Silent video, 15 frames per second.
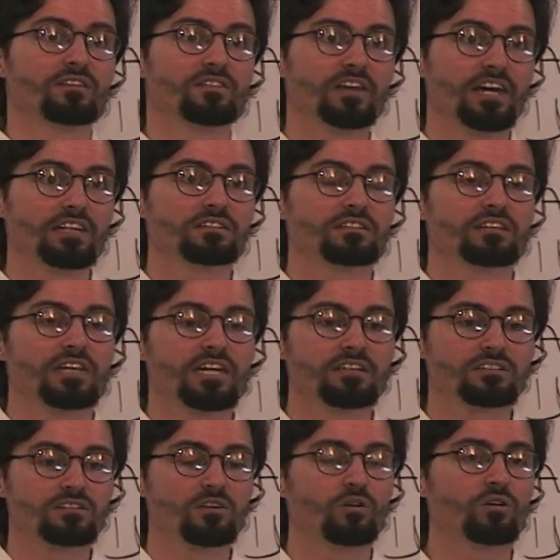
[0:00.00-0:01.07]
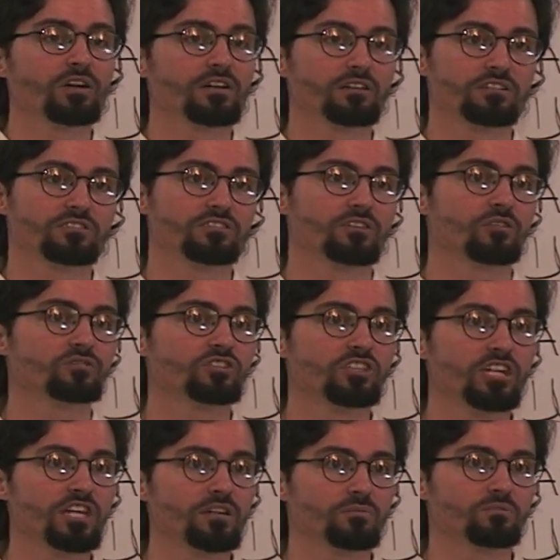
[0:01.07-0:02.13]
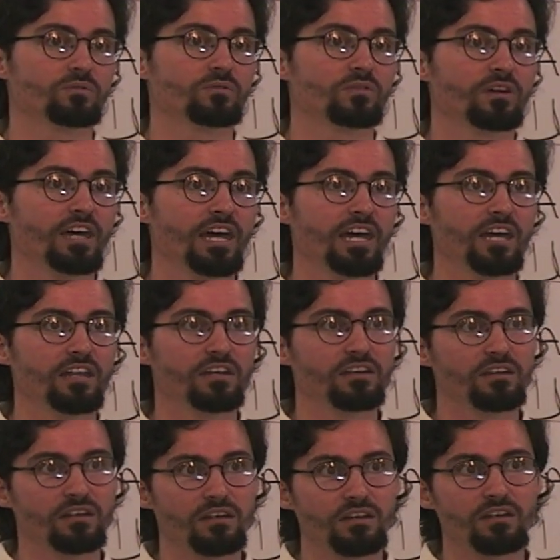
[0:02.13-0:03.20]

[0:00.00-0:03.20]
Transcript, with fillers: that, that oil is so cheap. And